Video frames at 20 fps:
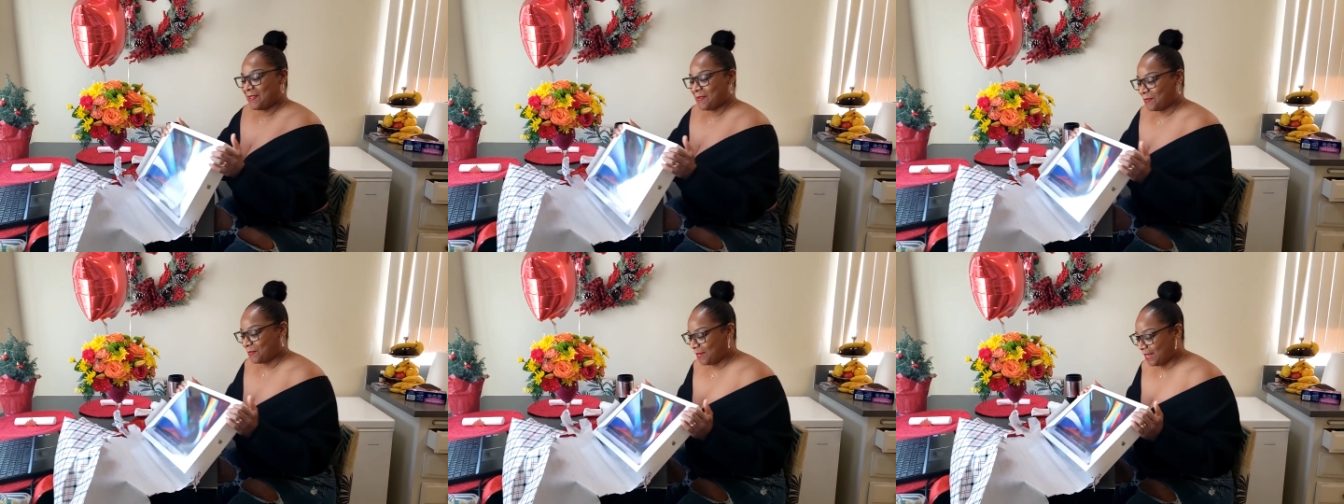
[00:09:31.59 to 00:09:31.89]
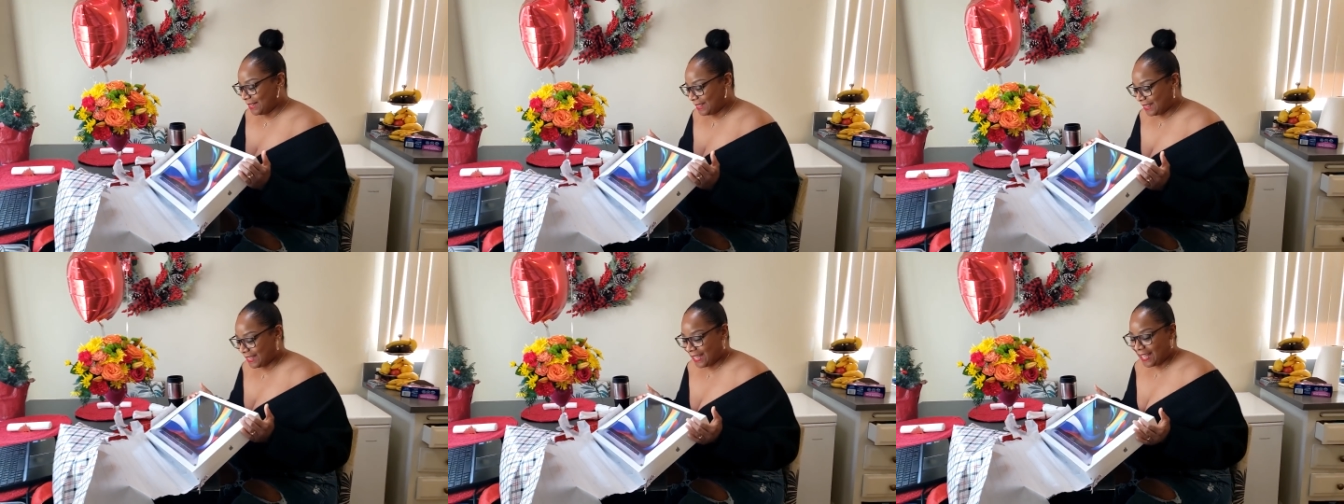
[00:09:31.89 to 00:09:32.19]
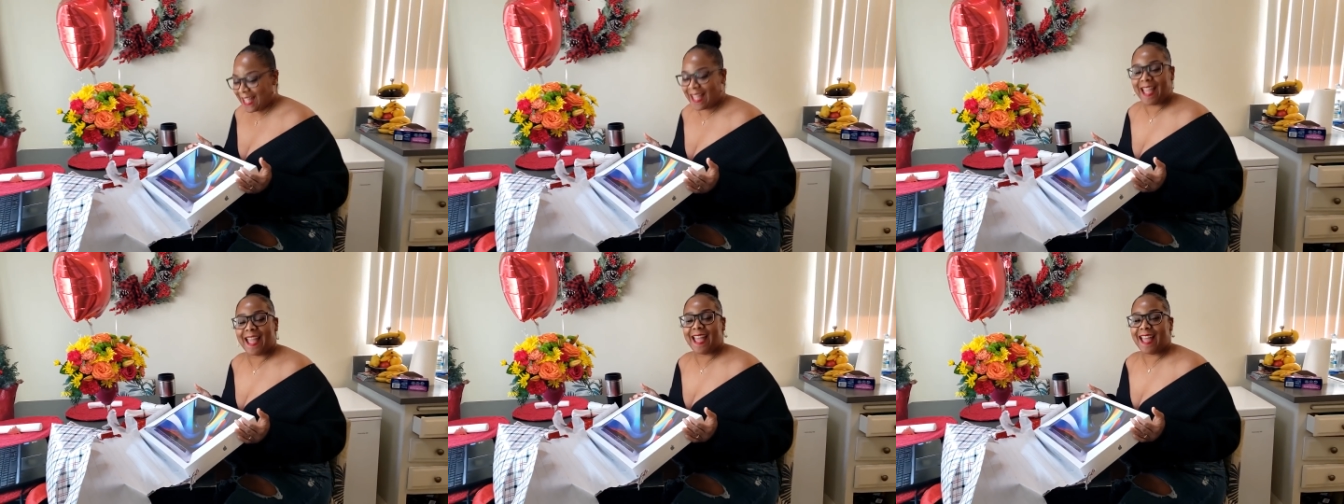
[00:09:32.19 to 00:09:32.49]
what the
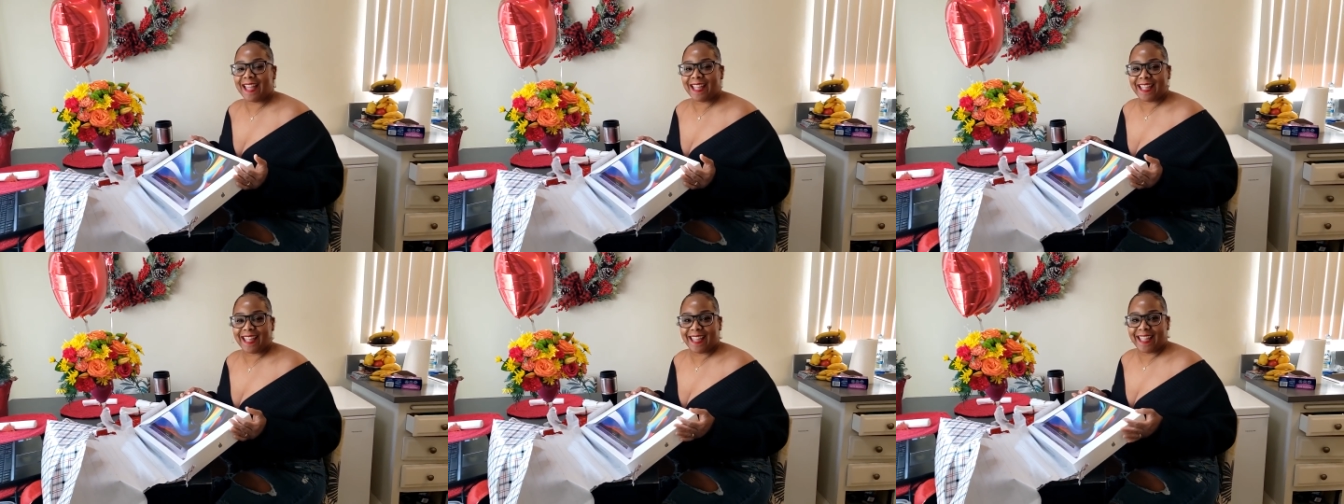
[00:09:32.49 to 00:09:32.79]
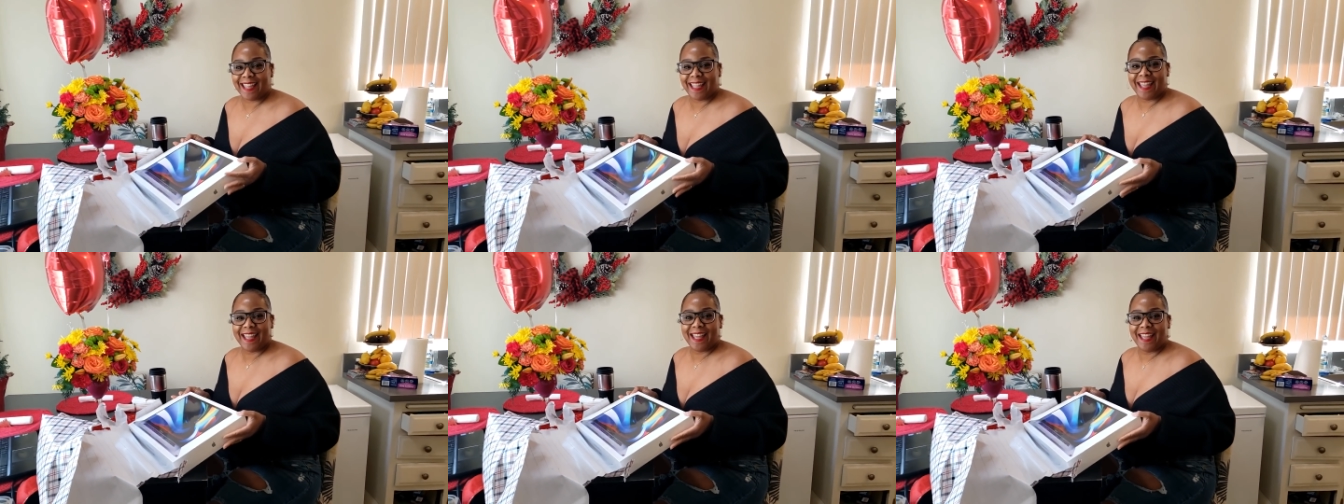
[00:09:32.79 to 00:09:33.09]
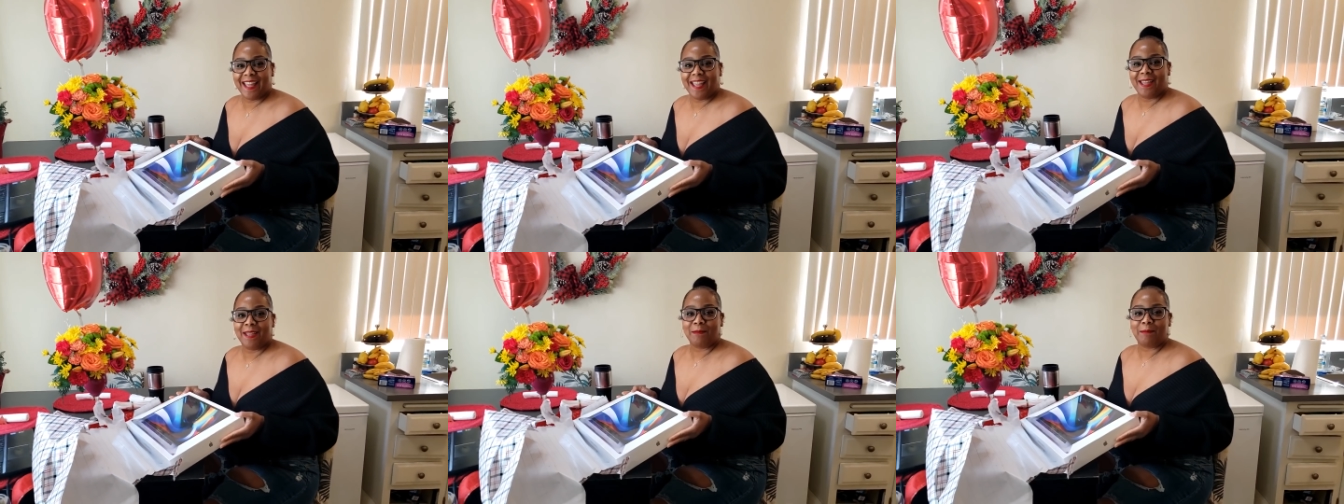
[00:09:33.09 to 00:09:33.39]
heck?
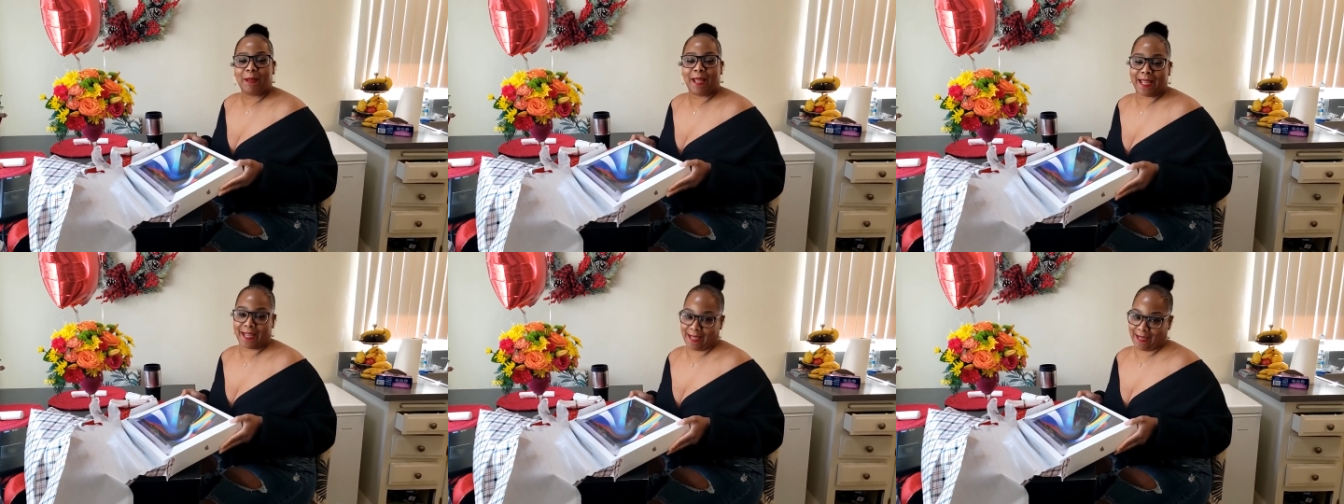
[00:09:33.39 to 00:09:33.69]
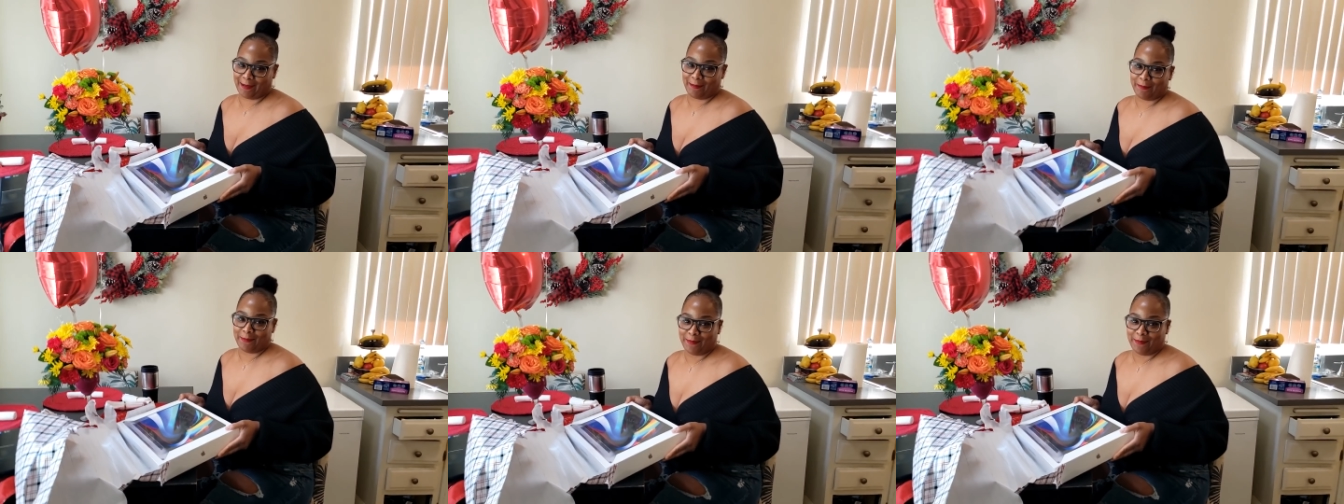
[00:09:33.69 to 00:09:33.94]
Babe.